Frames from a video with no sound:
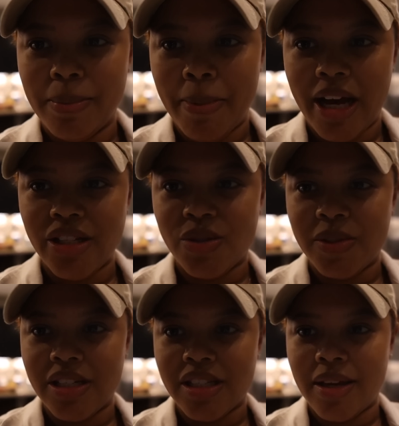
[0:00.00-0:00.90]
Mine
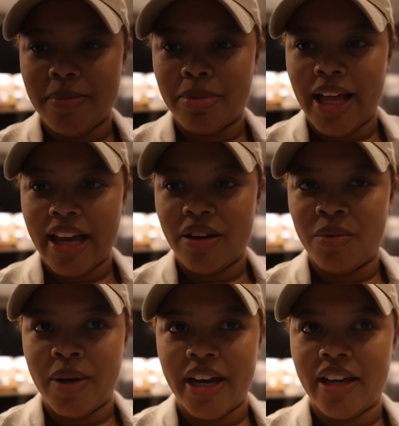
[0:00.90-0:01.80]
was black
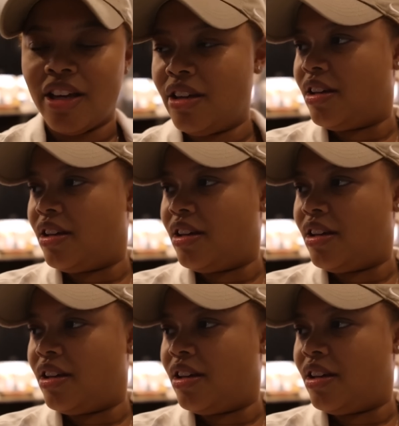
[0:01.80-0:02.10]
and white.